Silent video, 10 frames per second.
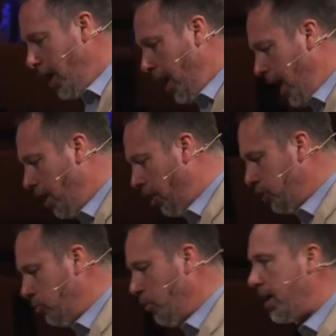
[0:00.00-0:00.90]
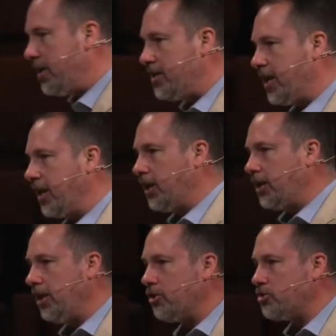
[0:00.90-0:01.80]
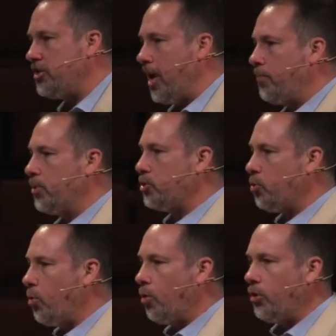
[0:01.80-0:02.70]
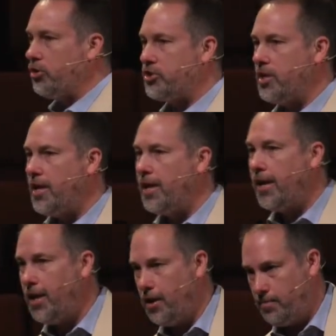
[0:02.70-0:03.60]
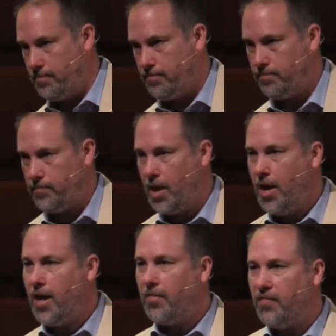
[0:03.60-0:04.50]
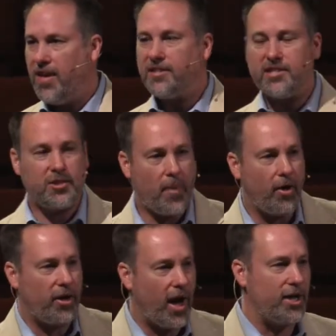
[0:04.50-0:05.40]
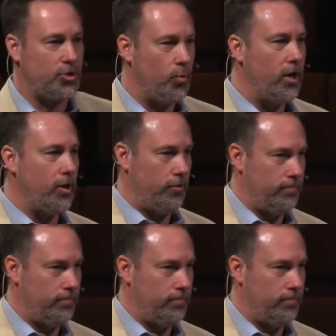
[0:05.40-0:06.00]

And are you ready to take a clear step towards Him? This is about God's will.